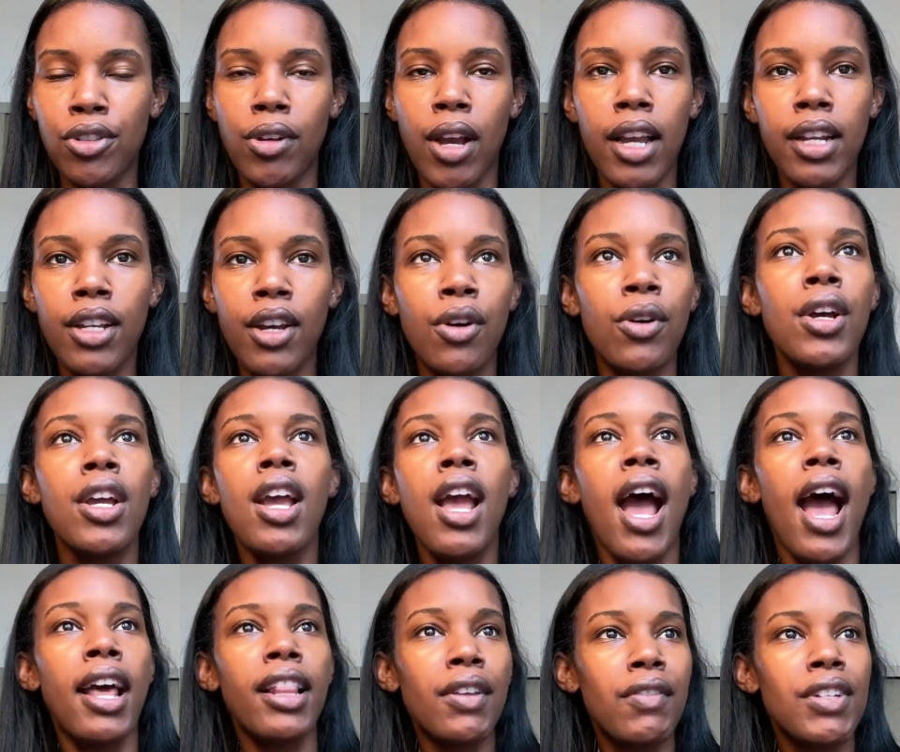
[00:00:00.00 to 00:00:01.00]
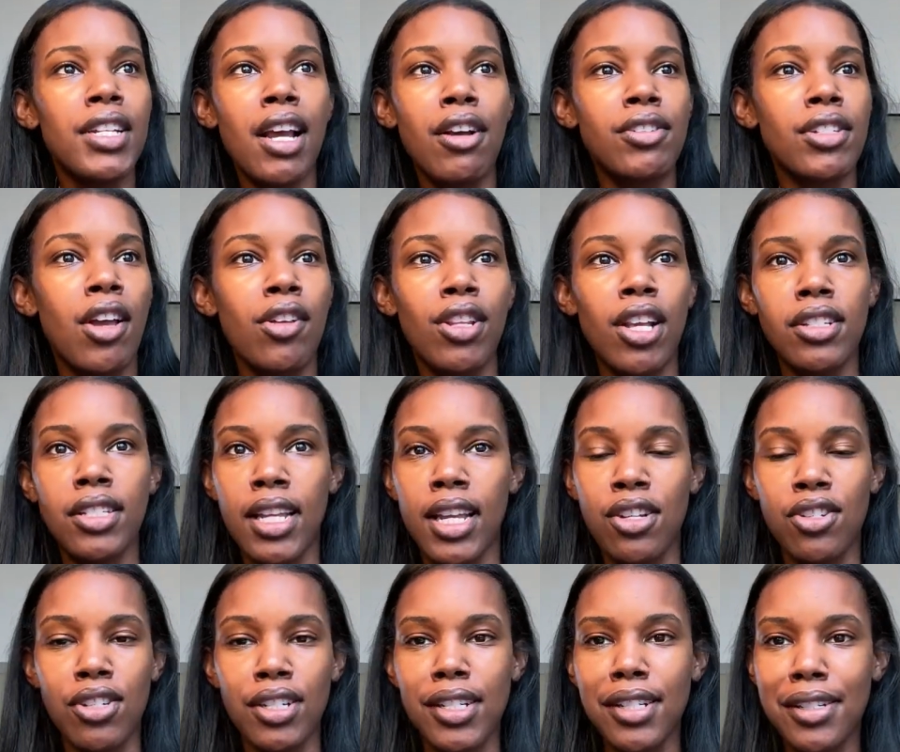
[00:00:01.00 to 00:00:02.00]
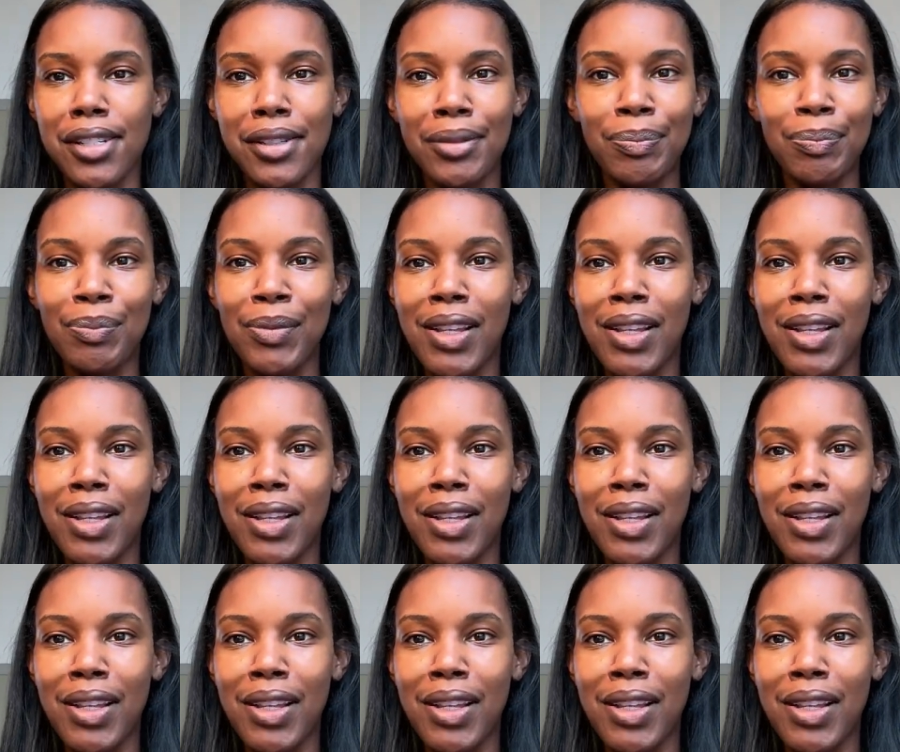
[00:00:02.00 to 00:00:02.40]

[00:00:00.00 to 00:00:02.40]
I know I live in downtown Los Angeles.